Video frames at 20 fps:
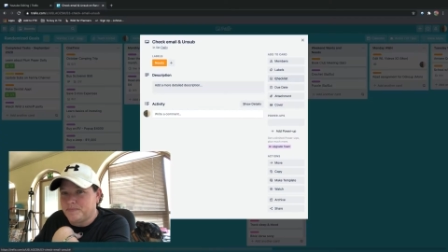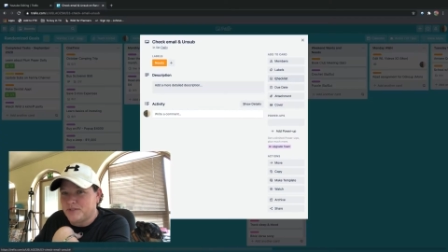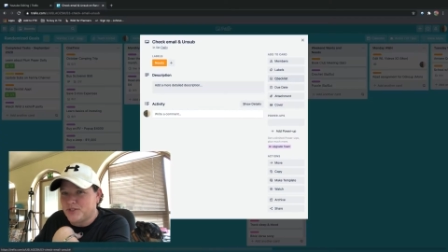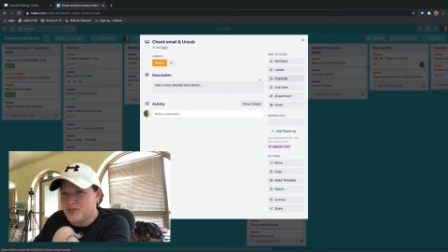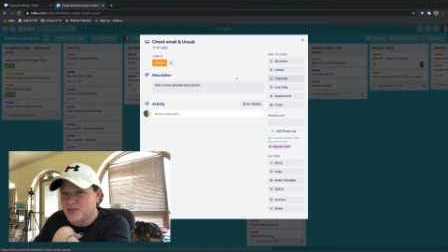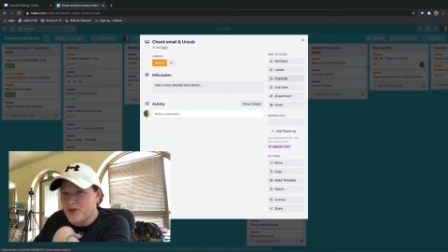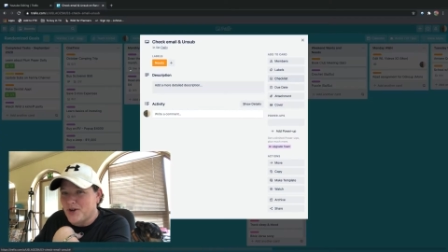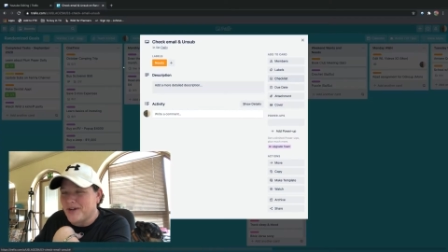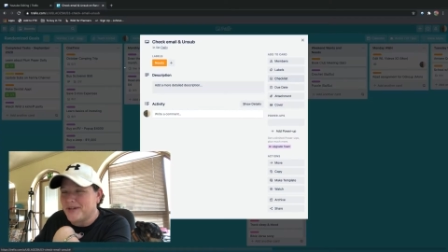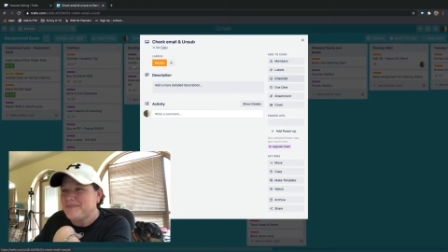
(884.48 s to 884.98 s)

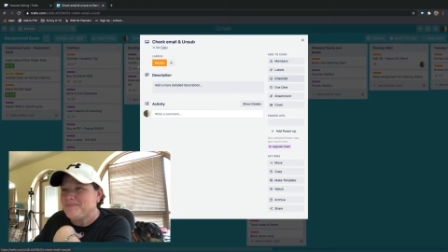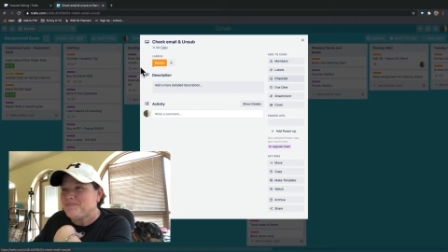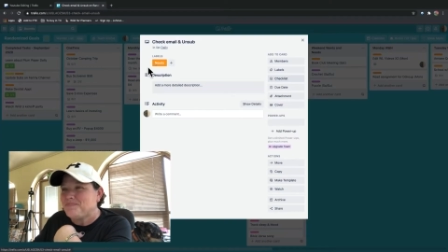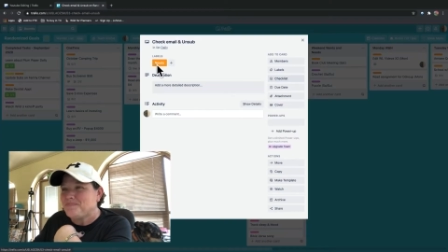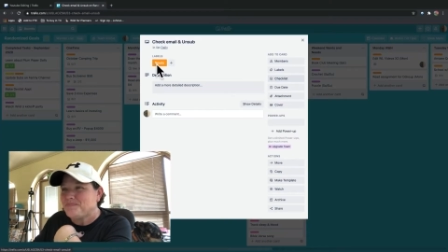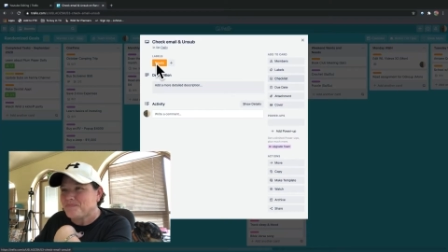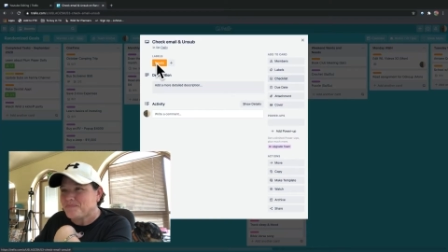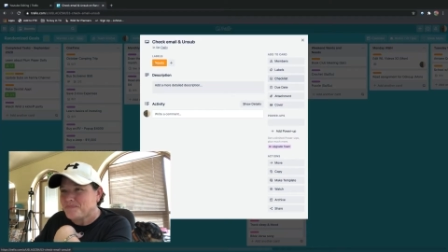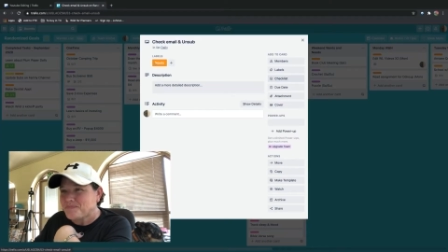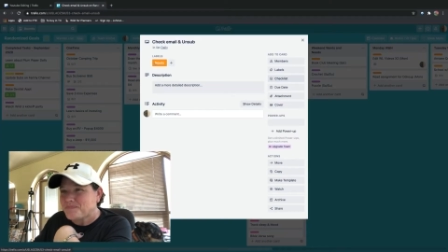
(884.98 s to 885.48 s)
Sorry,
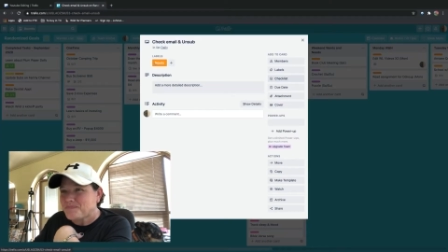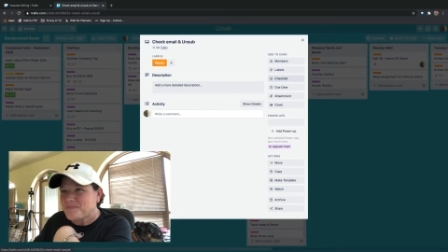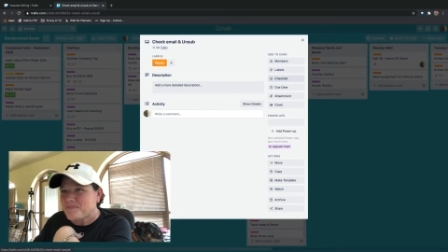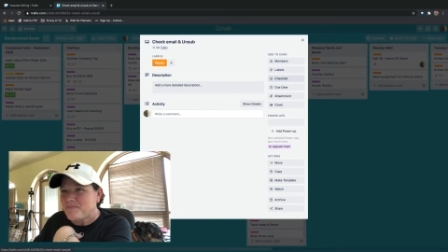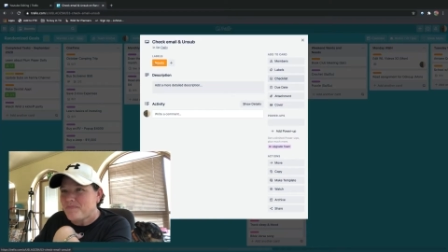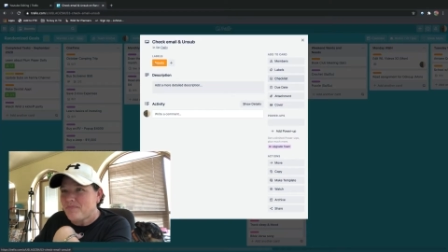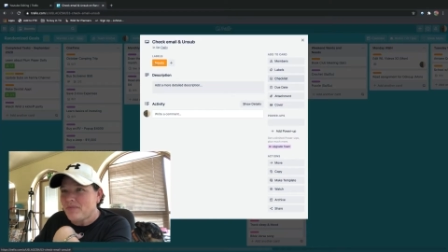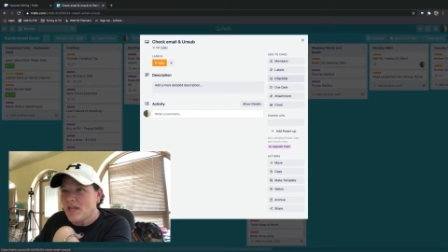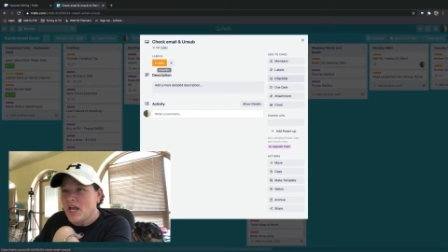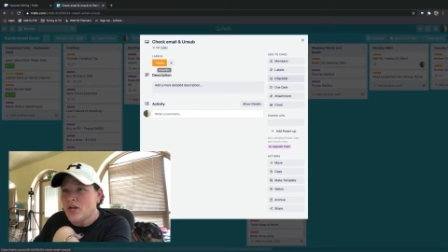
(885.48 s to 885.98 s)

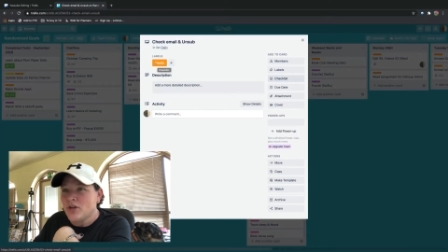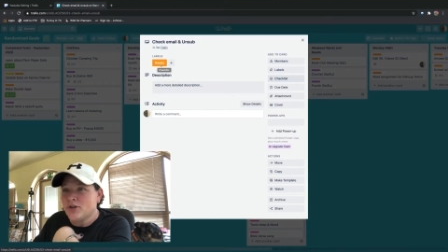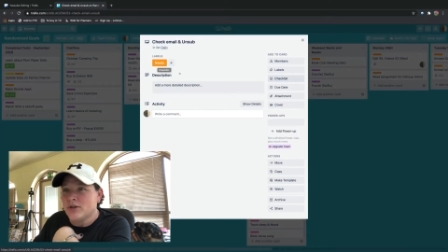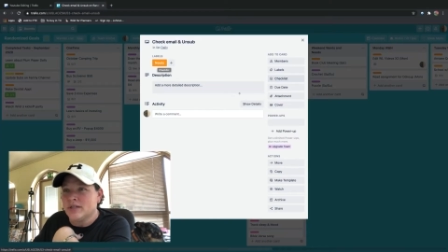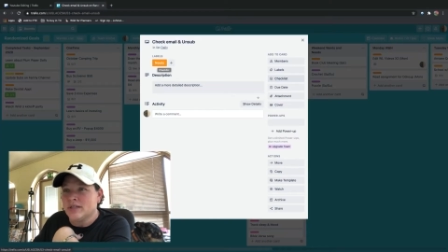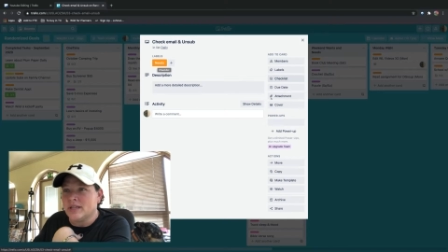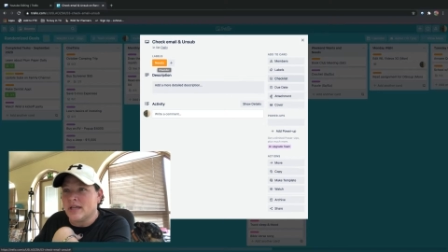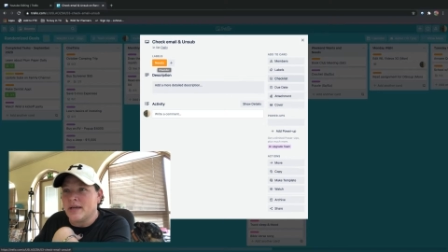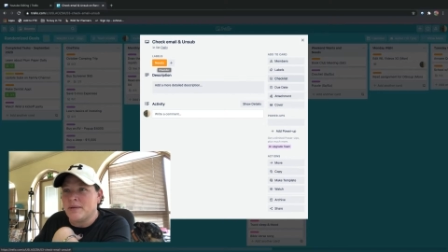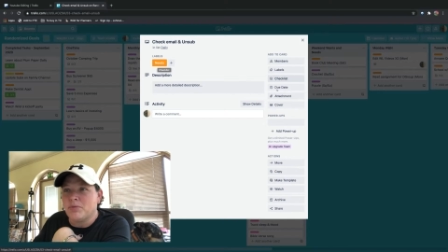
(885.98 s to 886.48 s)
you
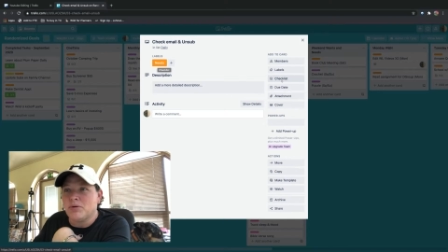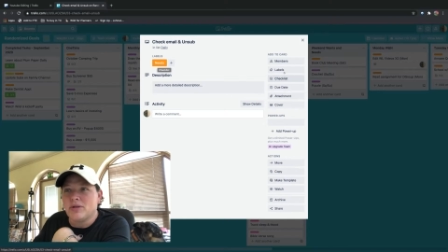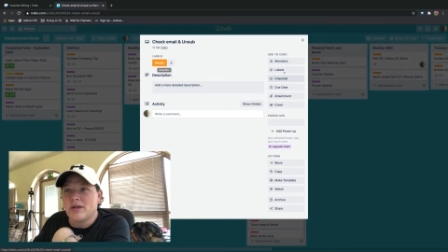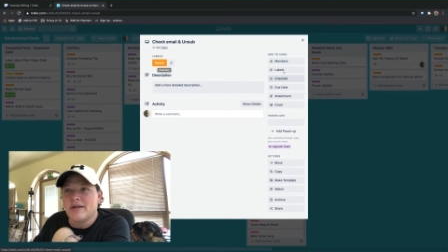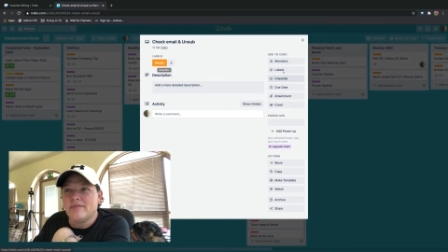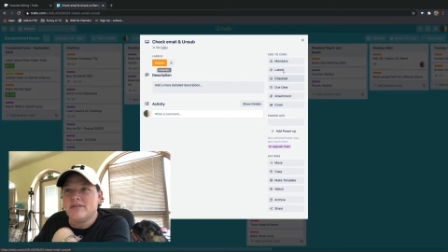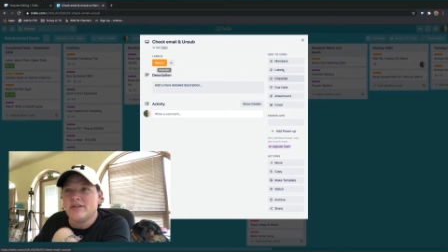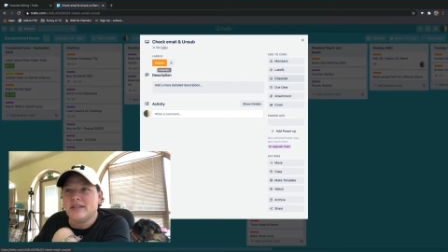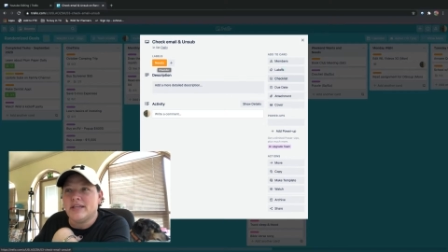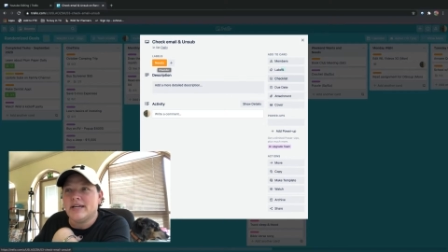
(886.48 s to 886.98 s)
can label
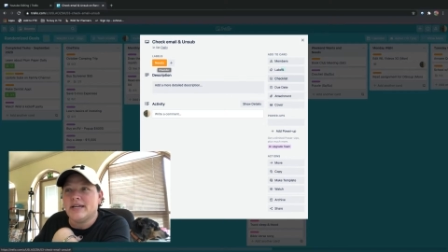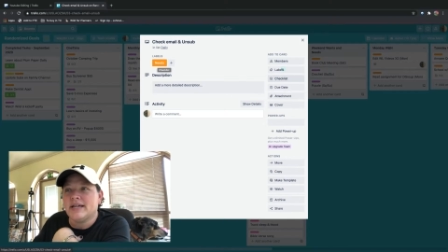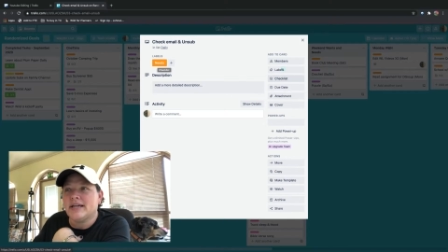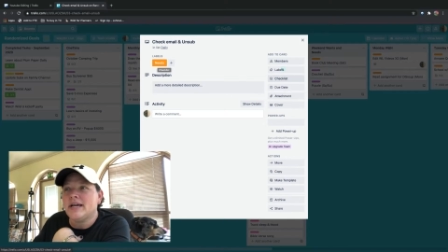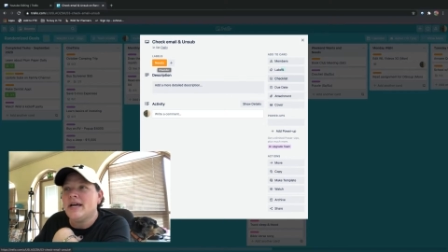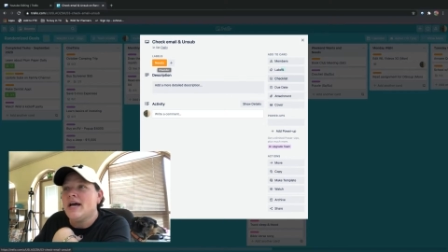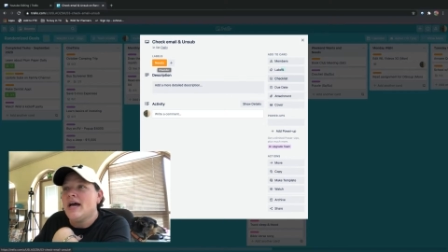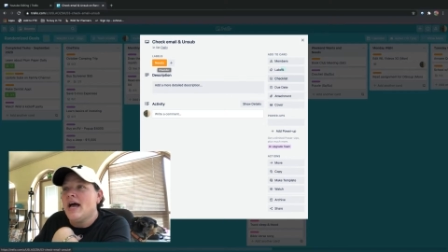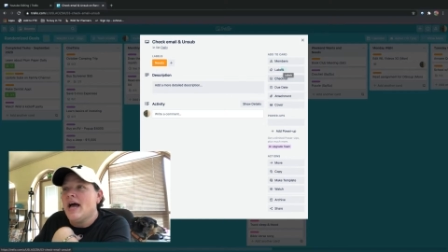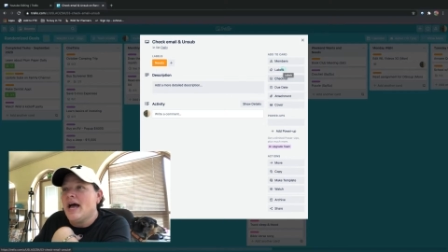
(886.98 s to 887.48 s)
everything,
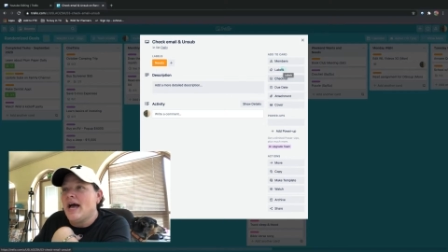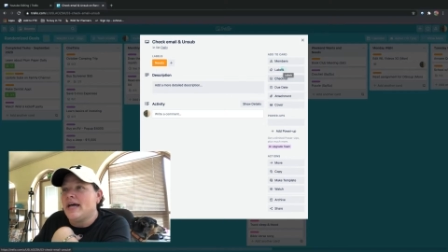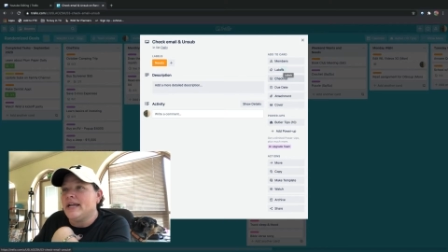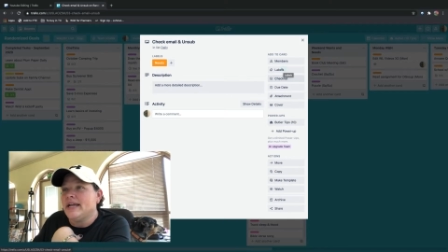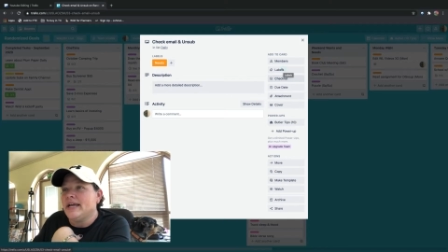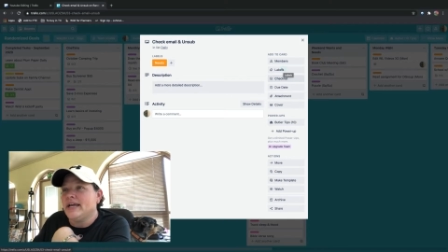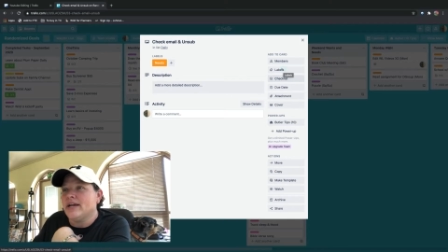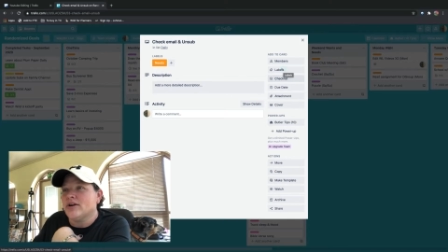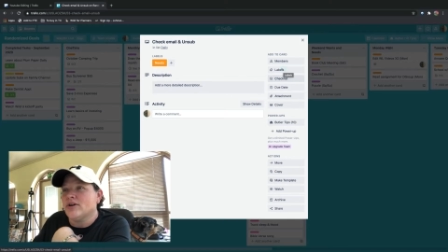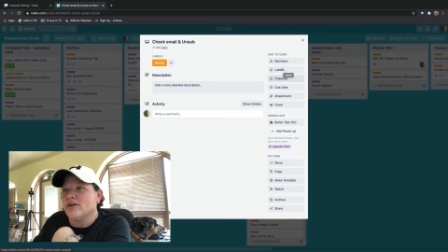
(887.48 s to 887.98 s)
and
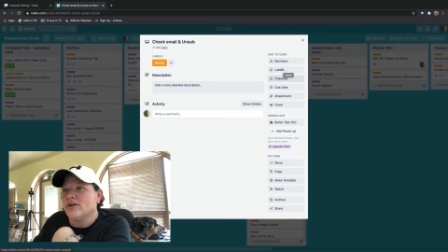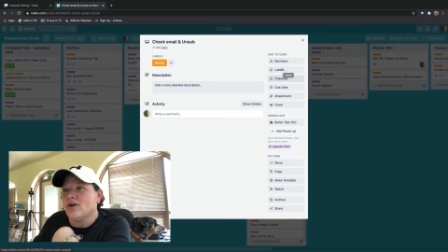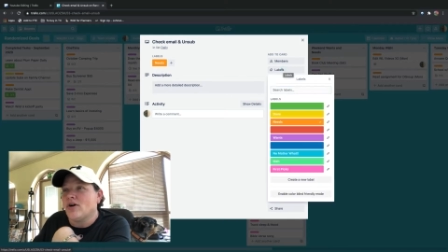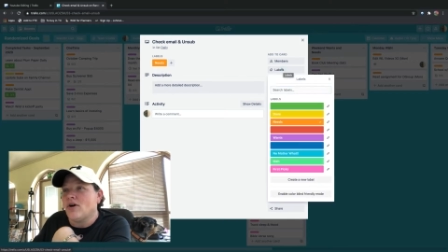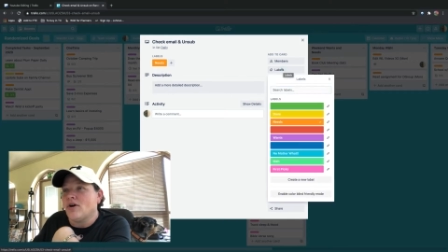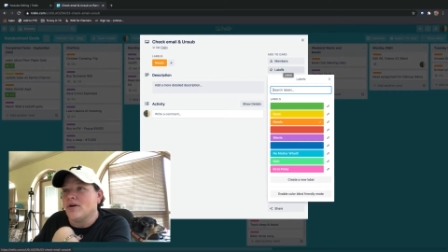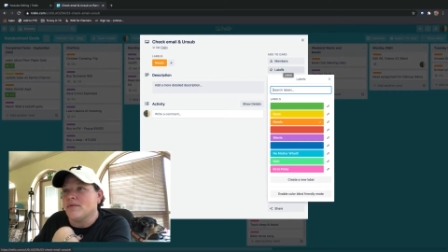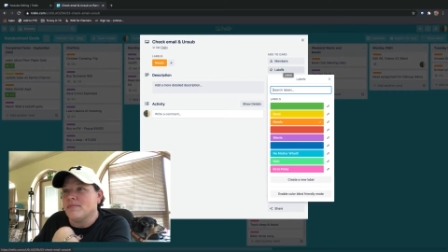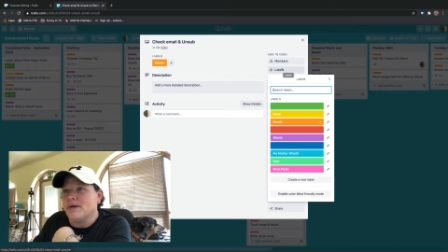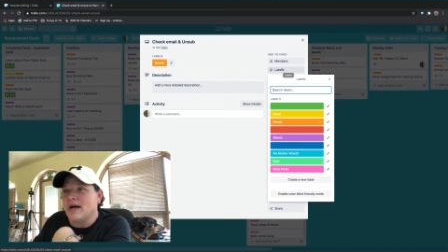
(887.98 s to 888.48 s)
here
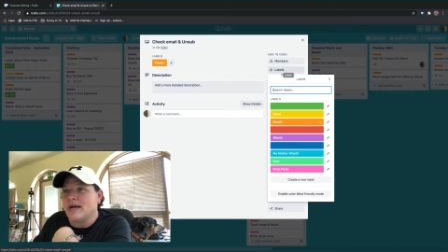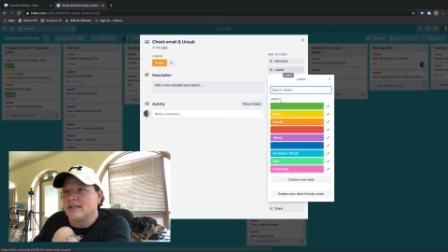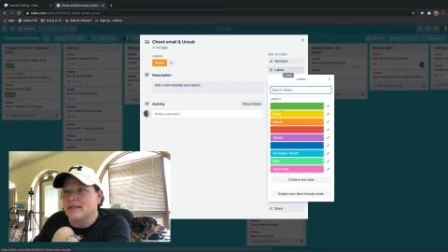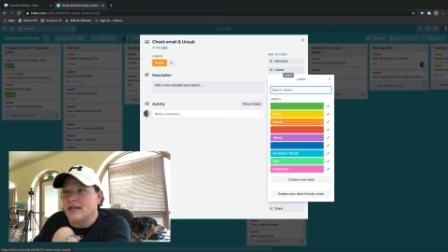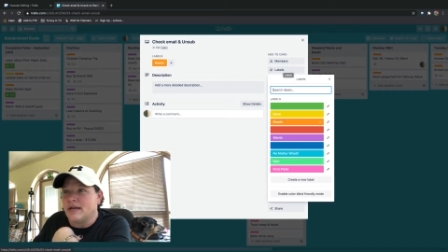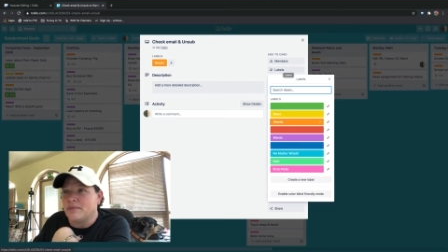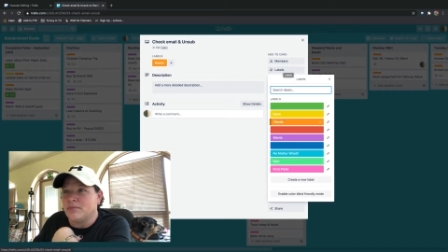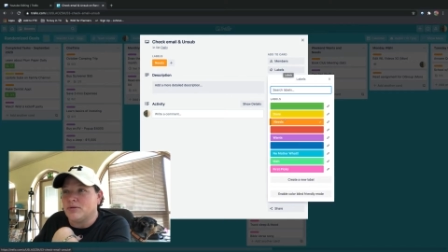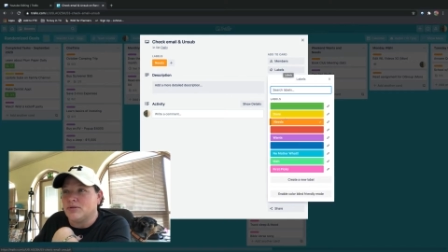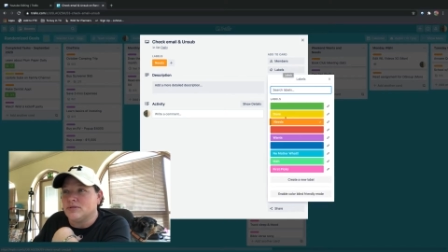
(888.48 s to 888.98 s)
are my
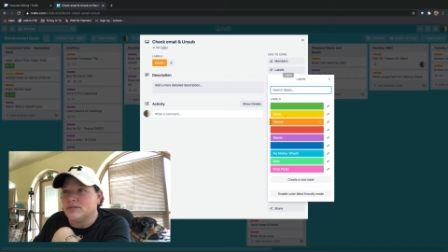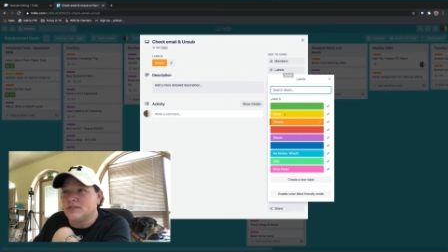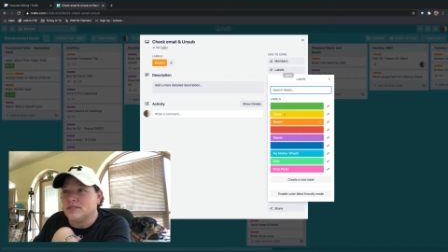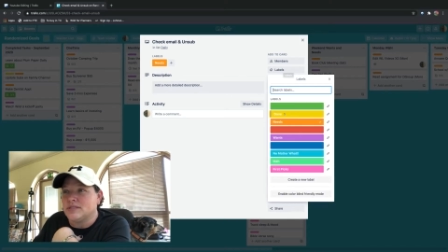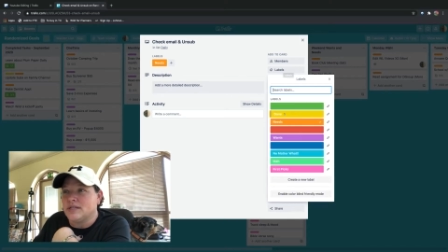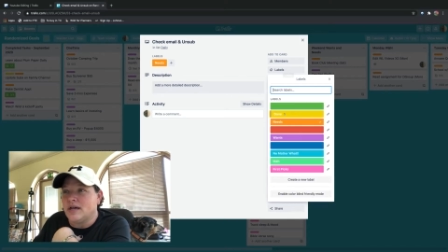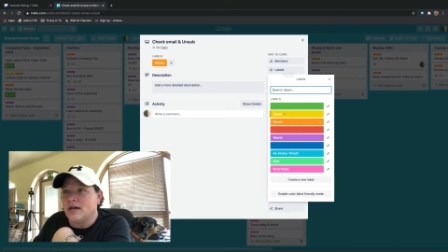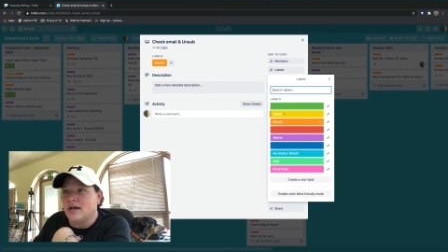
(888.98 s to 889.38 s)
labels.